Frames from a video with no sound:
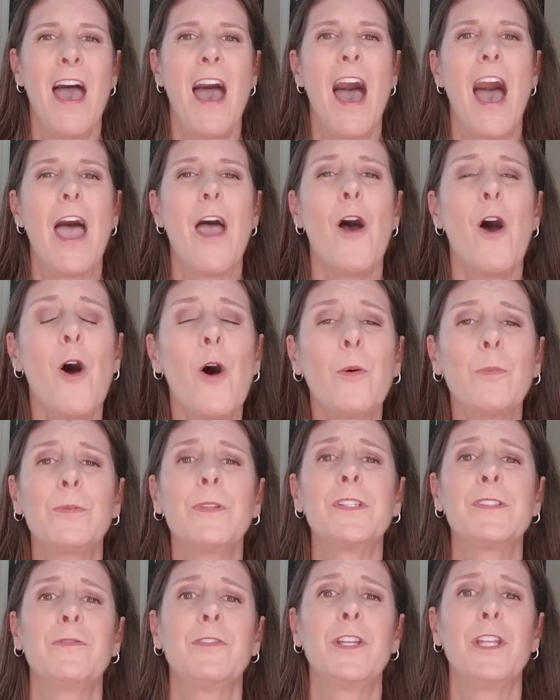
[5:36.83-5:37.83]
I hope
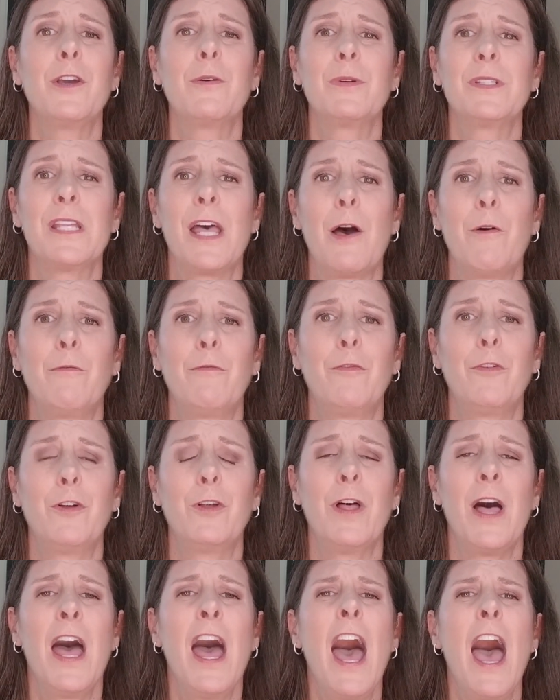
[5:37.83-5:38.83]
this video was
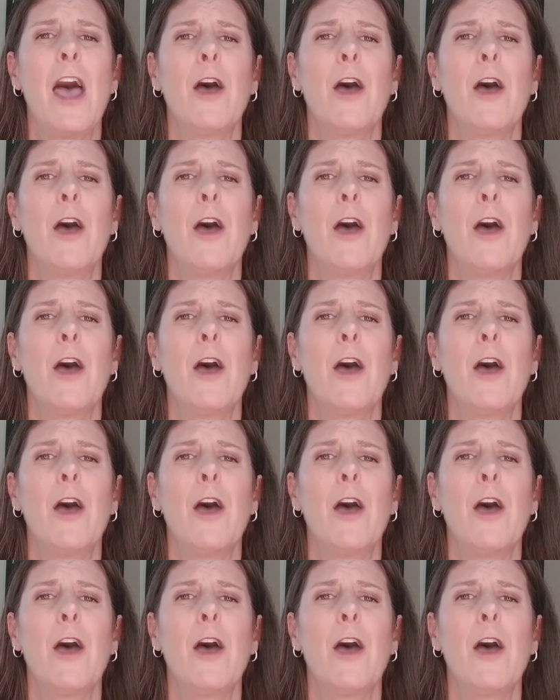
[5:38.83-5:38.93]
helpful.